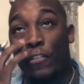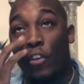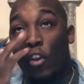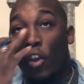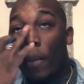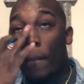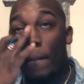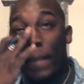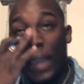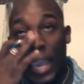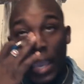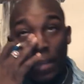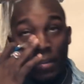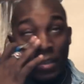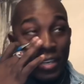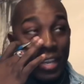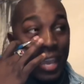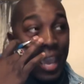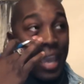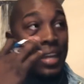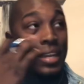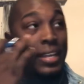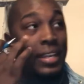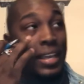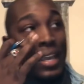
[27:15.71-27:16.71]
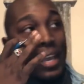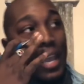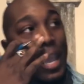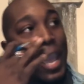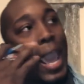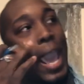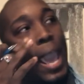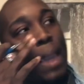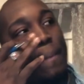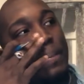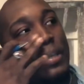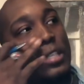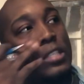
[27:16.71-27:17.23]
or maybe that did
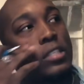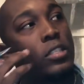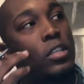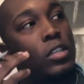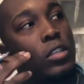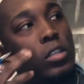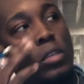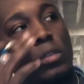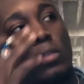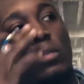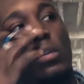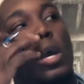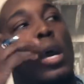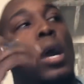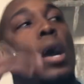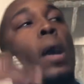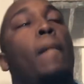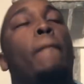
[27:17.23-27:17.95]
happen to you,